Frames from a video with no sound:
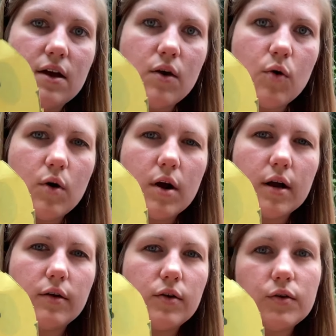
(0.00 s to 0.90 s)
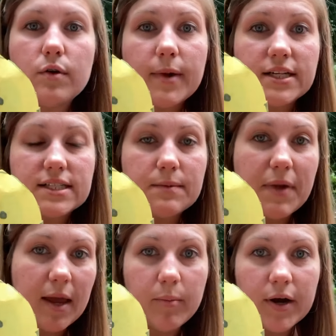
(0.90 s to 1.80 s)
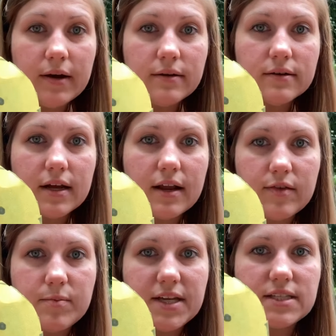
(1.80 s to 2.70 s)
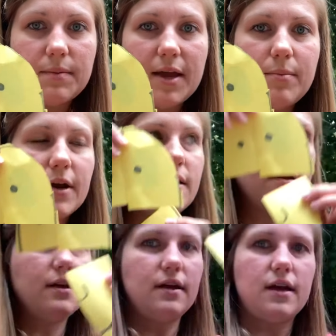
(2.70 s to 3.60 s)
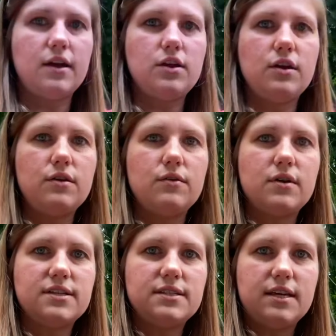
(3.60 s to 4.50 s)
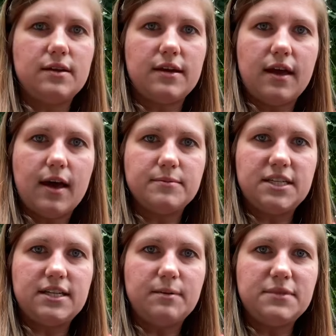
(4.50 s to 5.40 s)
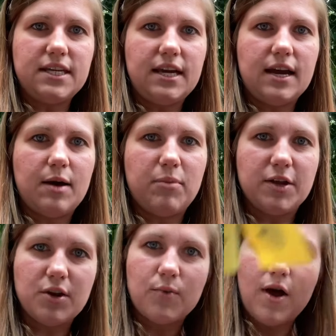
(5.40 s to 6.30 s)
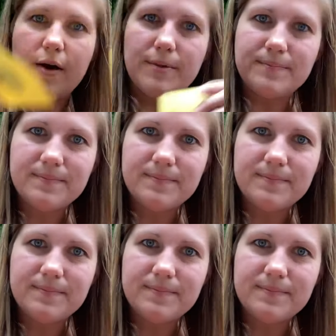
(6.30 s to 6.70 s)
or glue him onto some paper, another piece of paper, and you could sit Humpty Dumpty up on your wall.